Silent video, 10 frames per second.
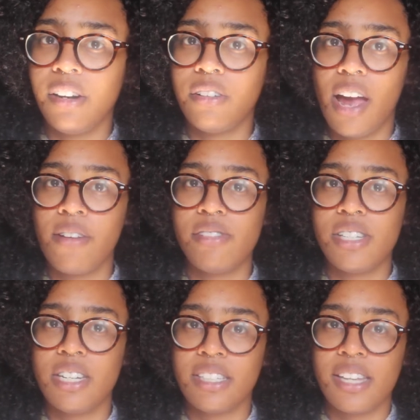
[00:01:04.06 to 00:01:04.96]
I don't have
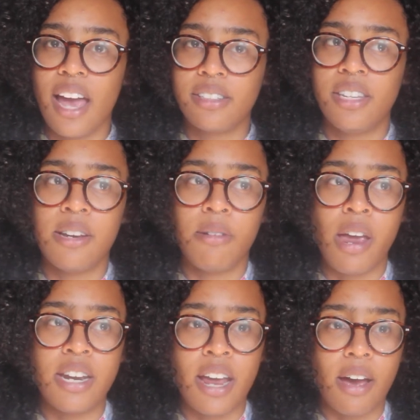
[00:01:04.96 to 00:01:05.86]
the exact date
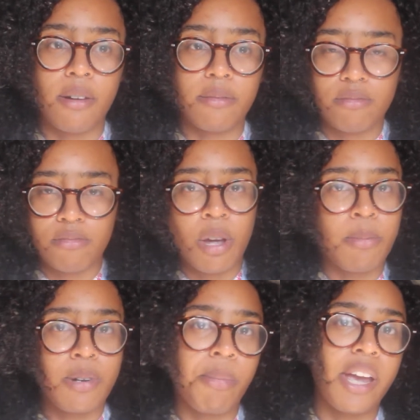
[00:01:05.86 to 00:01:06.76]
right now,
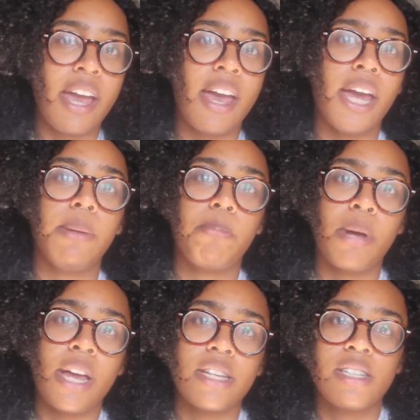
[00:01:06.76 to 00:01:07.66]
number in my head,
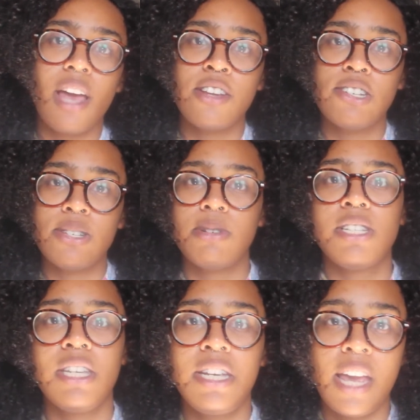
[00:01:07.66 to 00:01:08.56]
but I just
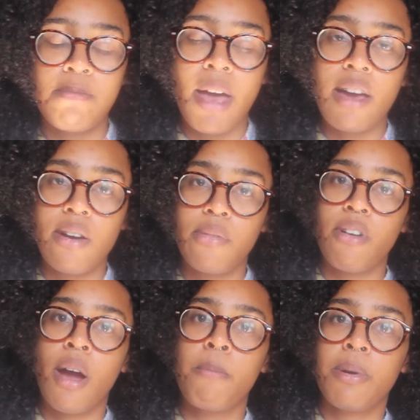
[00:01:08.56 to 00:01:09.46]
recently came back
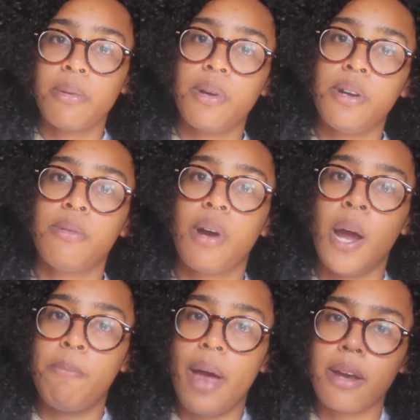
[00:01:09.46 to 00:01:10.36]
from Peru
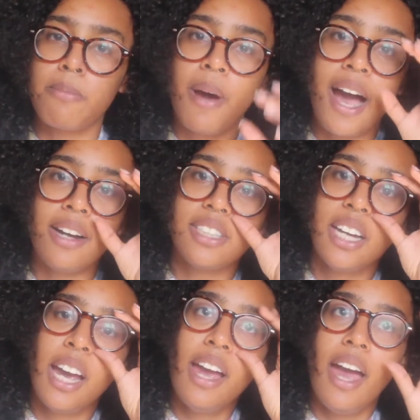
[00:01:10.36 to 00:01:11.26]
where I backpacked.
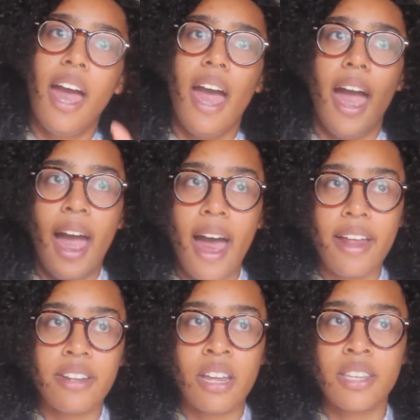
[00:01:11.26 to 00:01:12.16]

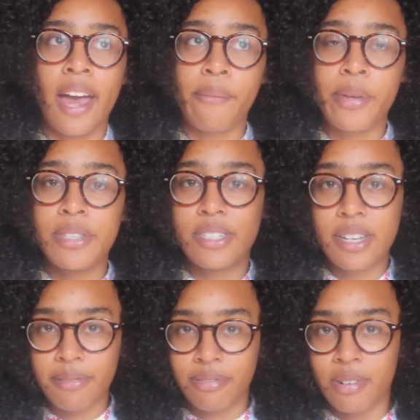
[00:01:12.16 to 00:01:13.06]
And that was
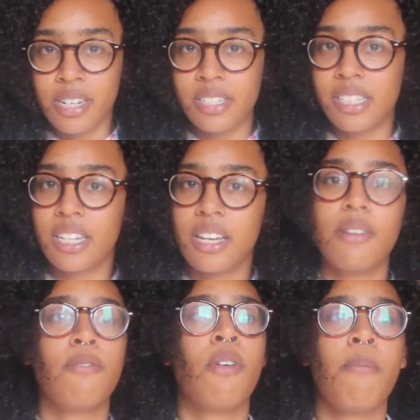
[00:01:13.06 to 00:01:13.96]
different
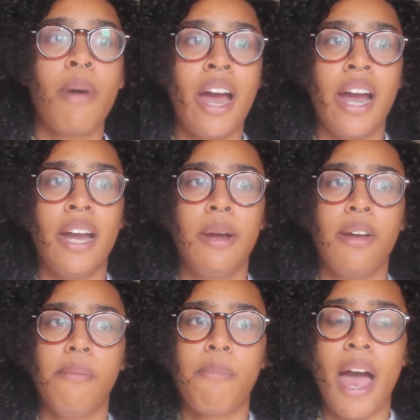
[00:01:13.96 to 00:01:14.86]
from my
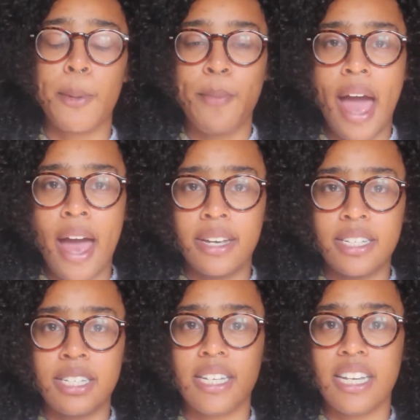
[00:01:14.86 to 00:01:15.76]

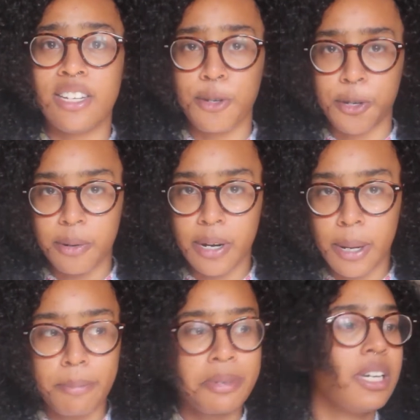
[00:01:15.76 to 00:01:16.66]
backpacking in
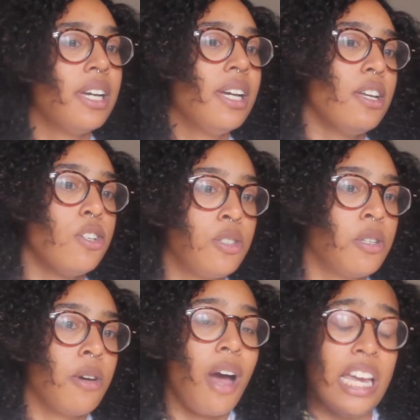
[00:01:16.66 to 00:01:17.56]
Europe.
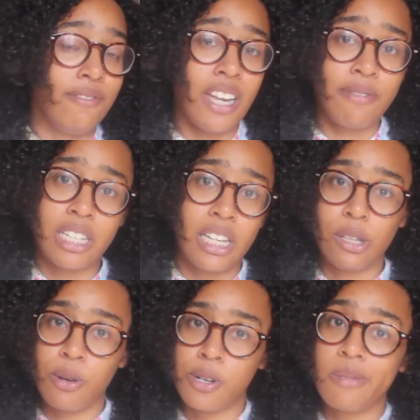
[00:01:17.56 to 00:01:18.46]
So I have definitely
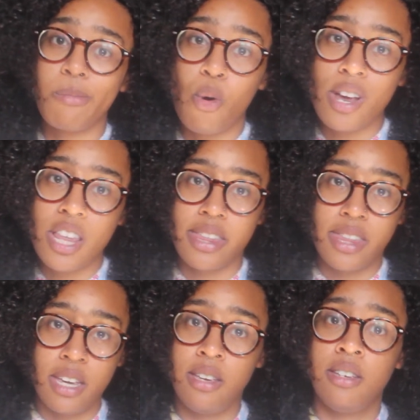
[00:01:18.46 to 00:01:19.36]
learned more
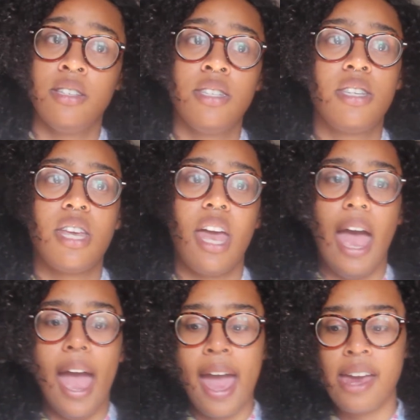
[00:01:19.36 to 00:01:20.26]
things.
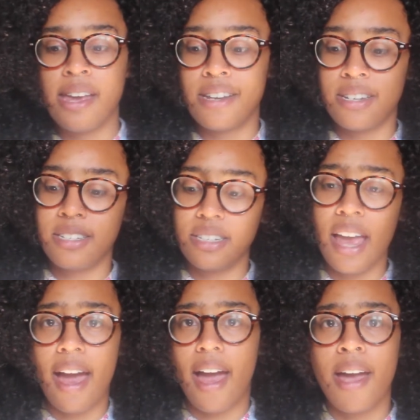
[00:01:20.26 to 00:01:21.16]
And
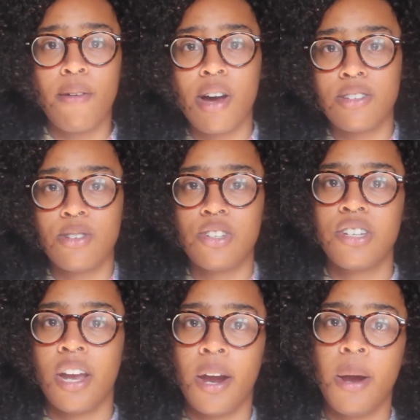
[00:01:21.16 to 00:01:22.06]
yeah, I wanted to
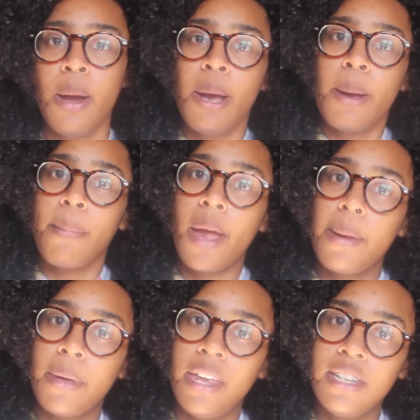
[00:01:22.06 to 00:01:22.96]
share my
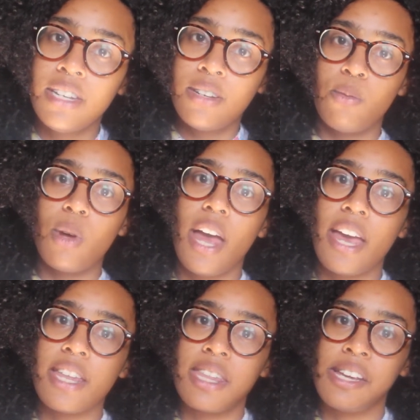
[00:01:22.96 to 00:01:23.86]
opinion, what
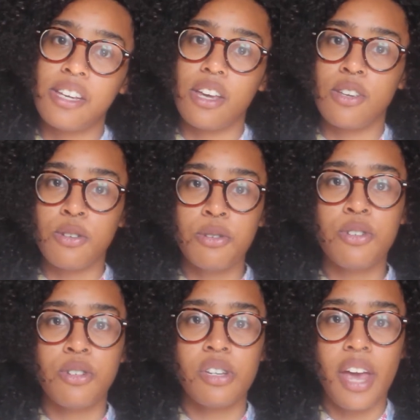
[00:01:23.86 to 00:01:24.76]
I think you
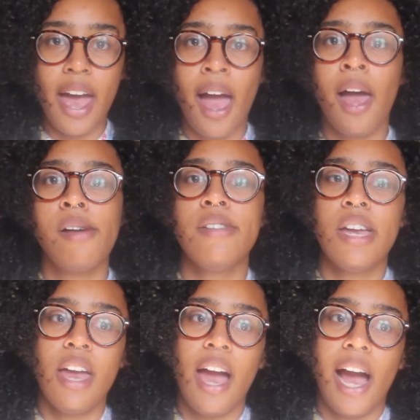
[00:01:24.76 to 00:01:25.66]
should have,
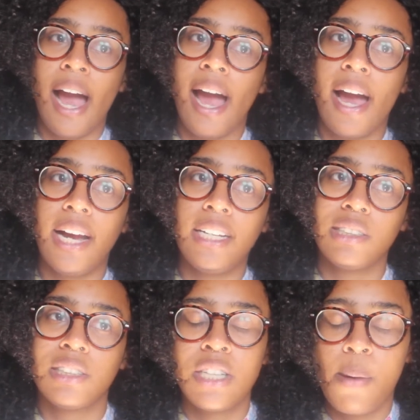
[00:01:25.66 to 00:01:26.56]

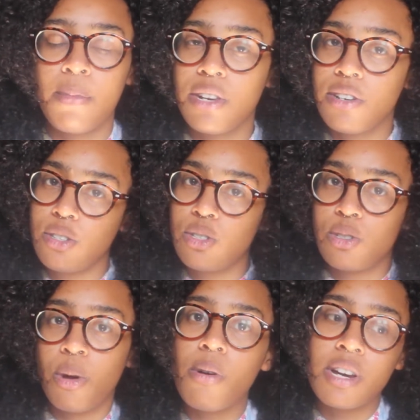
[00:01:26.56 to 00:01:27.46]
and some little
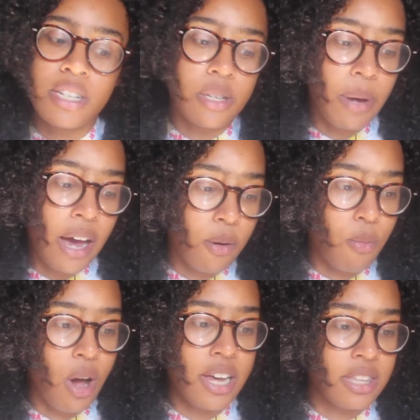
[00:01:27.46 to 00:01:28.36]
stories
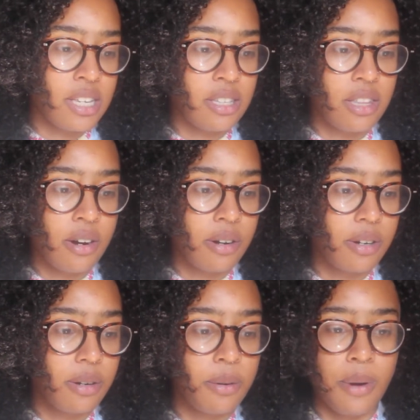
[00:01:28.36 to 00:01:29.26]
about why I think they're
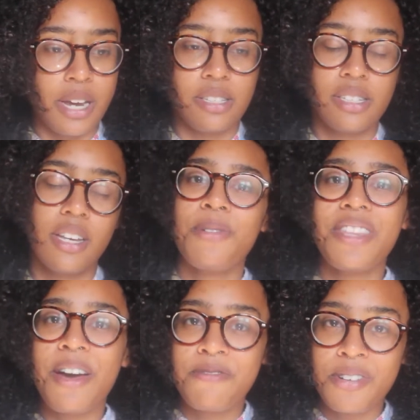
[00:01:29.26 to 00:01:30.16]
great. So
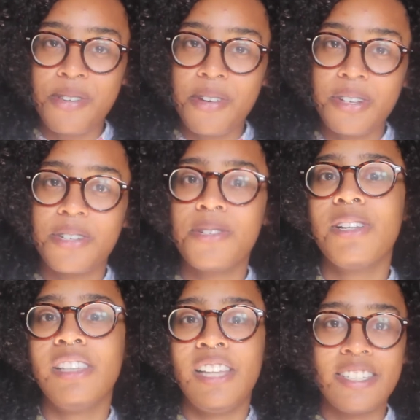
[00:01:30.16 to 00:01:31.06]
without further
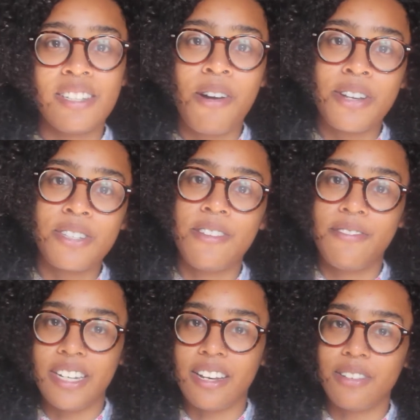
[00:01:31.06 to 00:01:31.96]
ado, let's go on to the
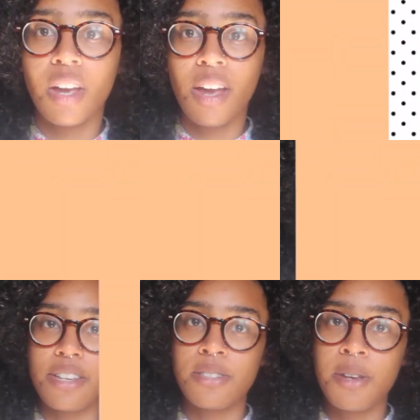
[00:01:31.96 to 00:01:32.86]
video.
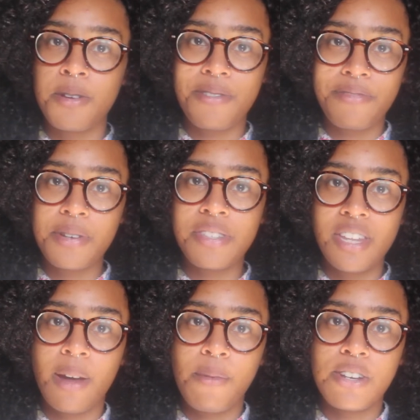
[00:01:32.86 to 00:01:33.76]
Alright, so the first
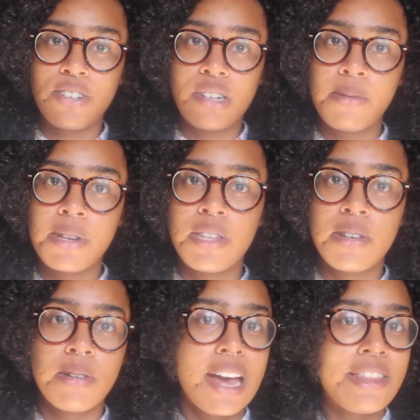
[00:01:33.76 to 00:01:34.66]
thing I want to share with
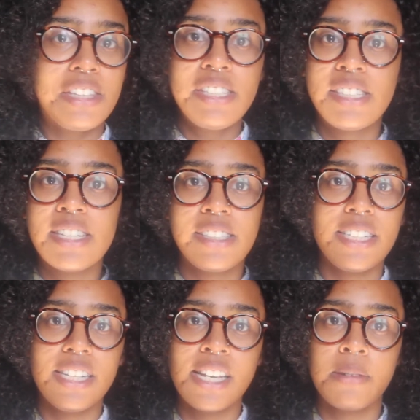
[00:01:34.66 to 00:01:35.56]
you, and this
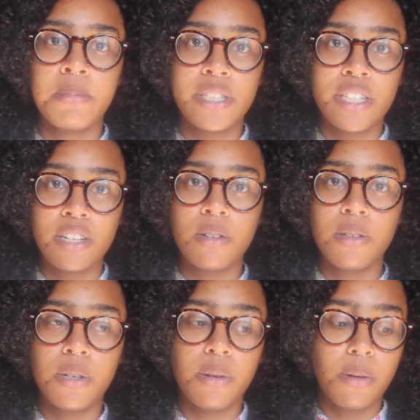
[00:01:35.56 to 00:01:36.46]
isn't in
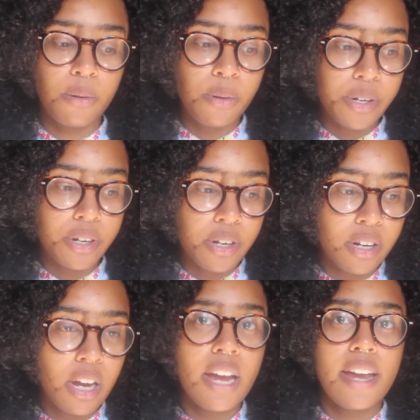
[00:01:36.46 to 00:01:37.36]
particular
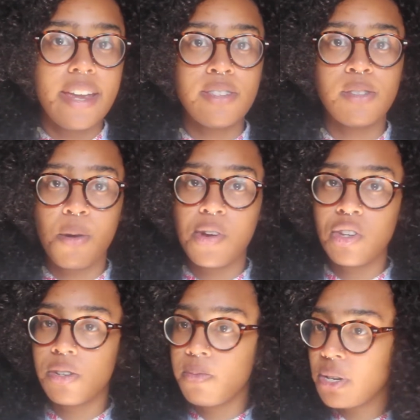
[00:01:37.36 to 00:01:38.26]
order, is
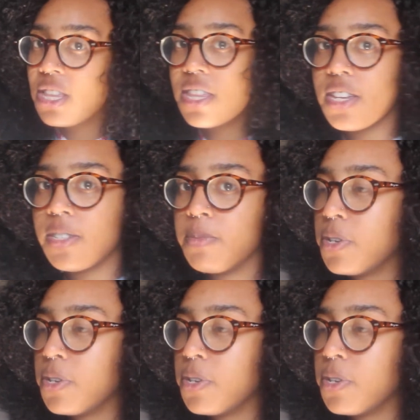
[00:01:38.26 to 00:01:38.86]
going to be this